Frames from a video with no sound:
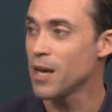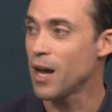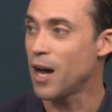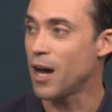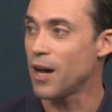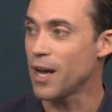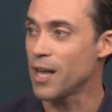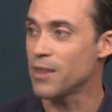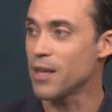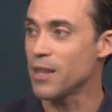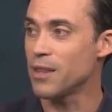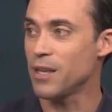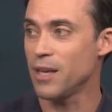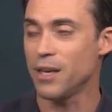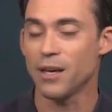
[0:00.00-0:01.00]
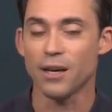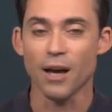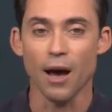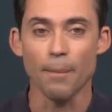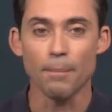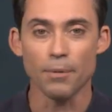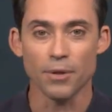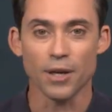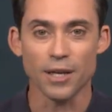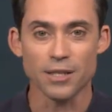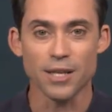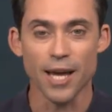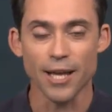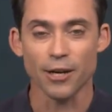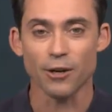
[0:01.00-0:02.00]
And then the cup, the
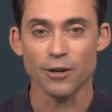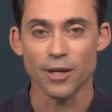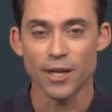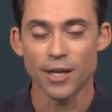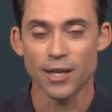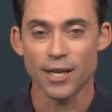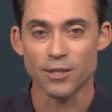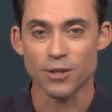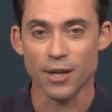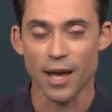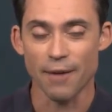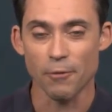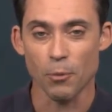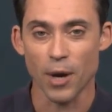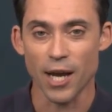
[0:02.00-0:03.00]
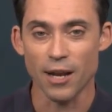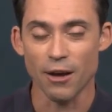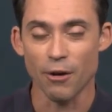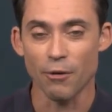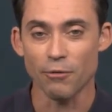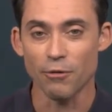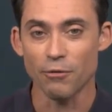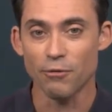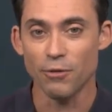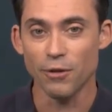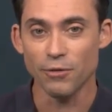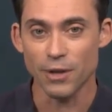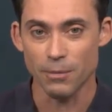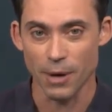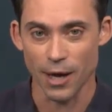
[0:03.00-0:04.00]
container, is going to have a weight of
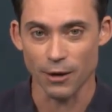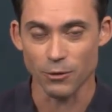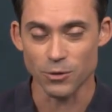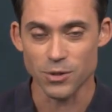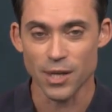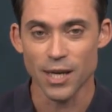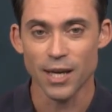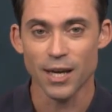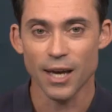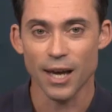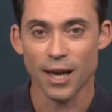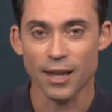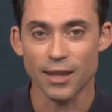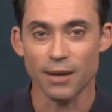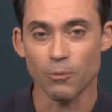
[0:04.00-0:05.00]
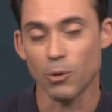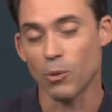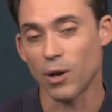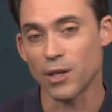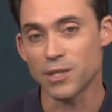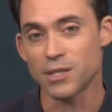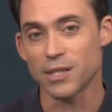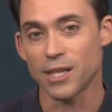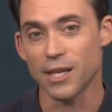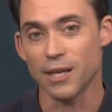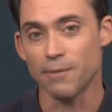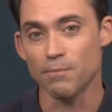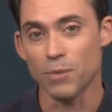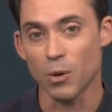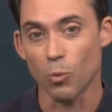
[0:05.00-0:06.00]
50 pounds. And then we want to
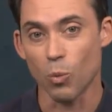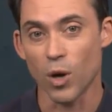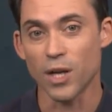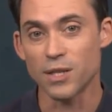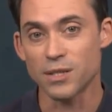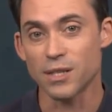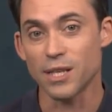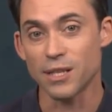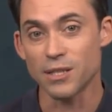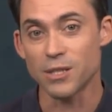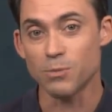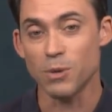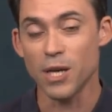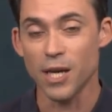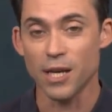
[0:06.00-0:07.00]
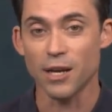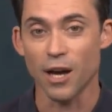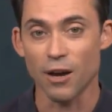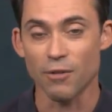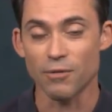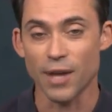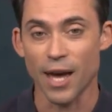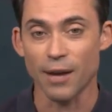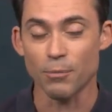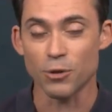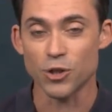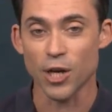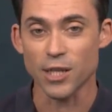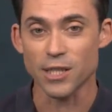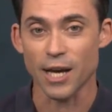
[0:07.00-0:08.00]
see what is the speed of that
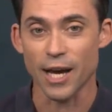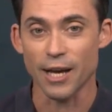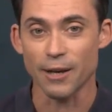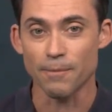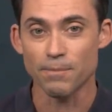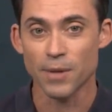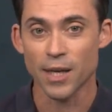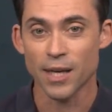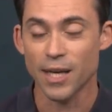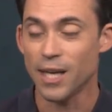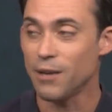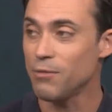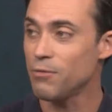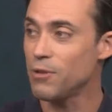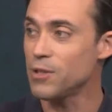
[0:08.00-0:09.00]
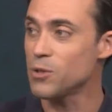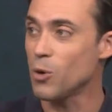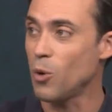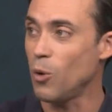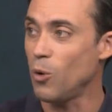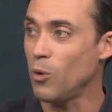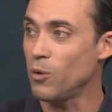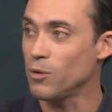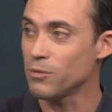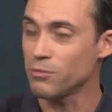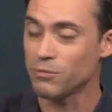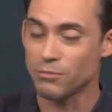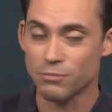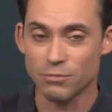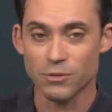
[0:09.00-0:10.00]
projectile if this whole
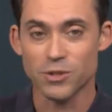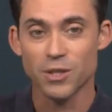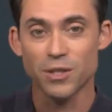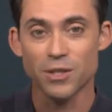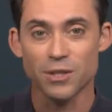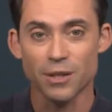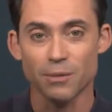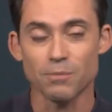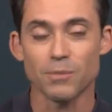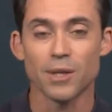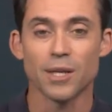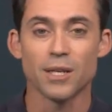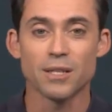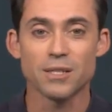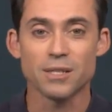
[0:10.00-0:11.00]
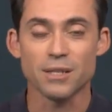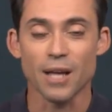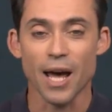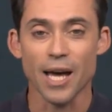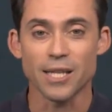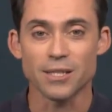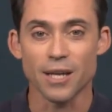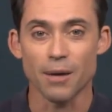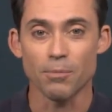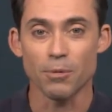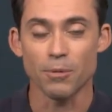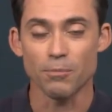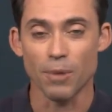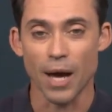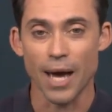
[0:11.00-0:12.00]
system slides up
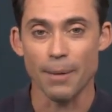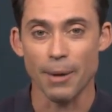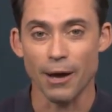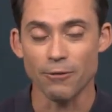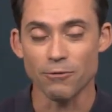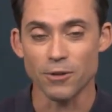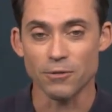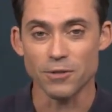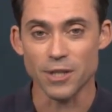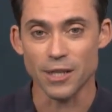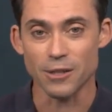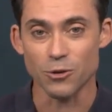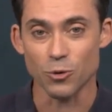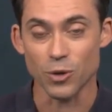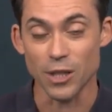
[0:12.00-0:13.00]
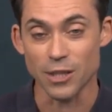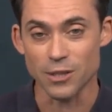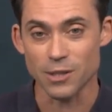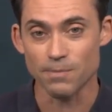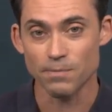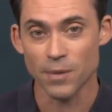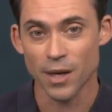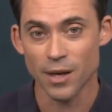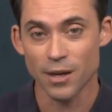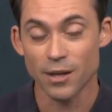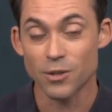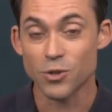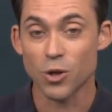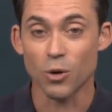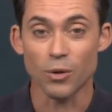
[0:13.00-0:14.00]
by about 15 degrees.
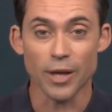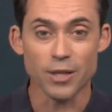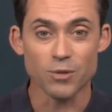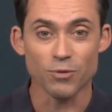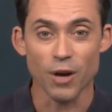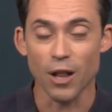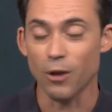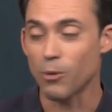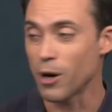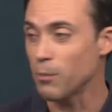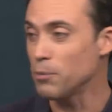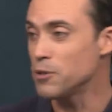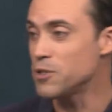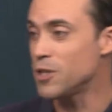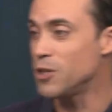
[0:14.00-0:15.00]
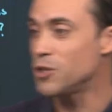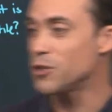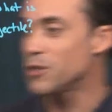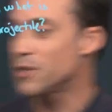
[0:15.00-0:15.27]
So let's follow our procedure